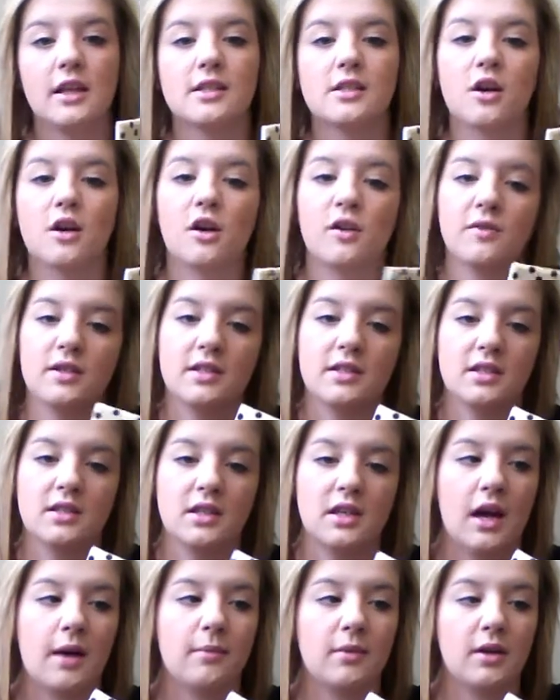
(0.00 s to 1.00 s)
This
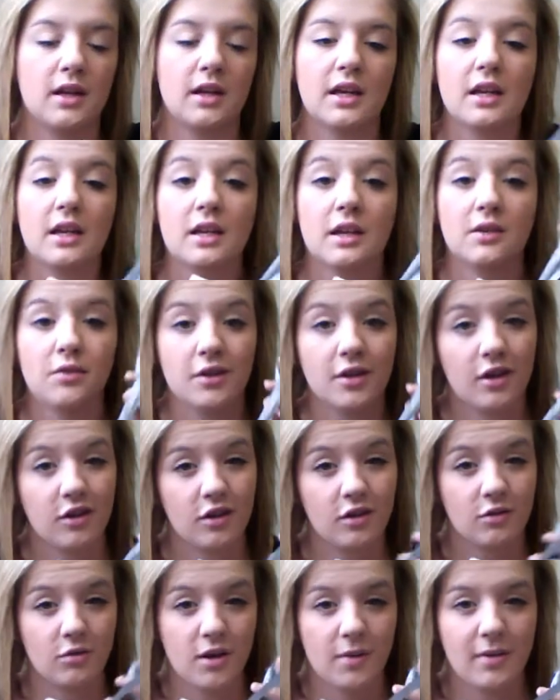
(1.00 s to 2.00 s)
obviously, I'm going to get a different
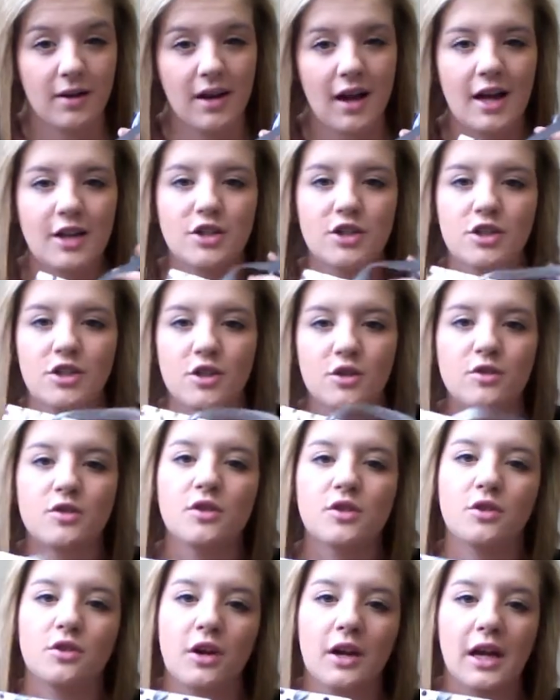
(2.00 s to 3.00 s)
color ribbon. I just used
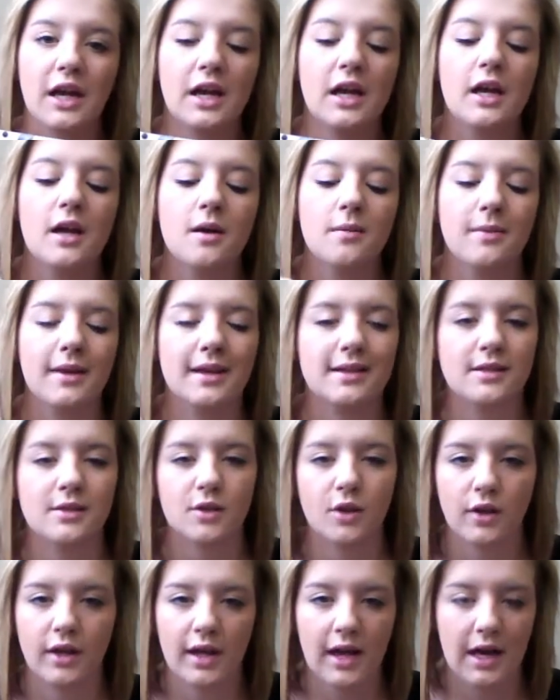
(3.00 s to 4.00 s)
the gray because
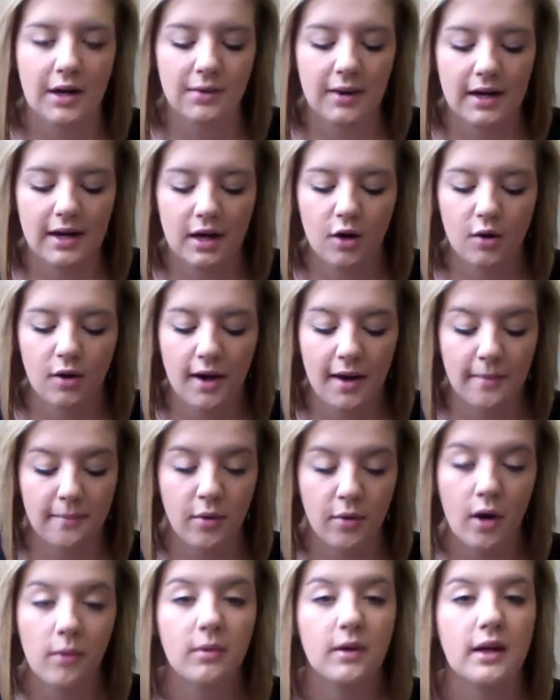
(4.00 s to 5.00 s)
it's all I had right now. I'm
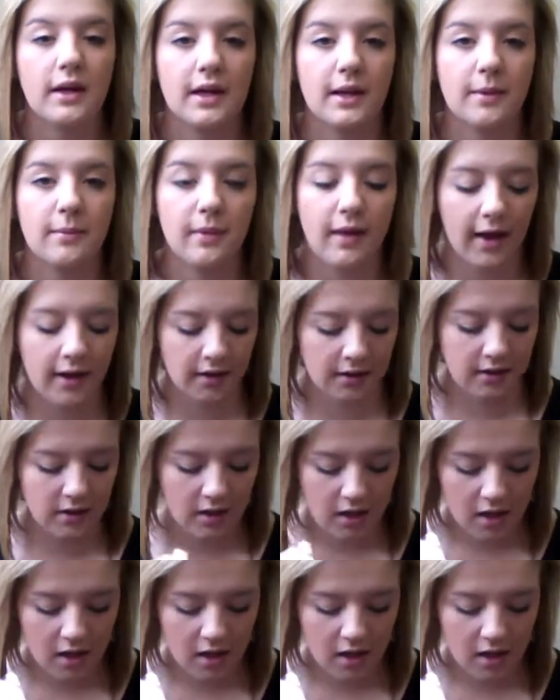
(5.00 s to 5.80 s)
probably going to get black.